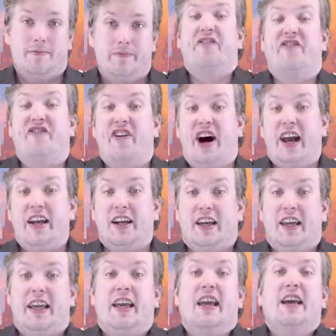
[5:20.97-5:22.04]

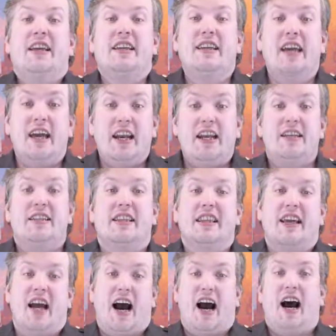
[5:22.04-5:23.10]
Finally, getting to
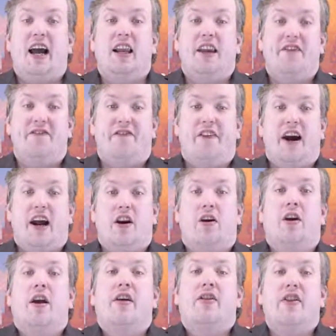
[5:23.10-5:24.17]
the Isle of Fire,
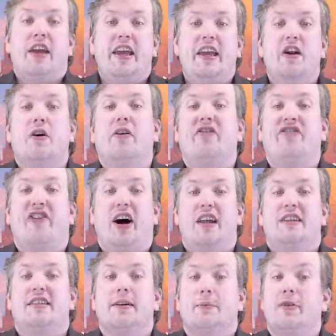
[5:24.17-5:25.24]
the hero
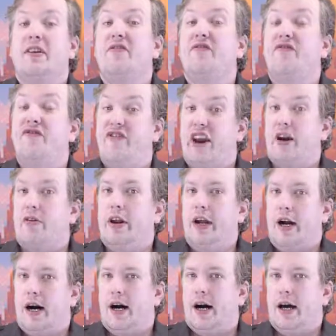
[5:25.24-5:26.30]
finds something very
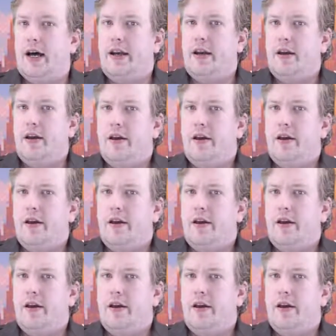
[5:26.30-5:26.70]
odd.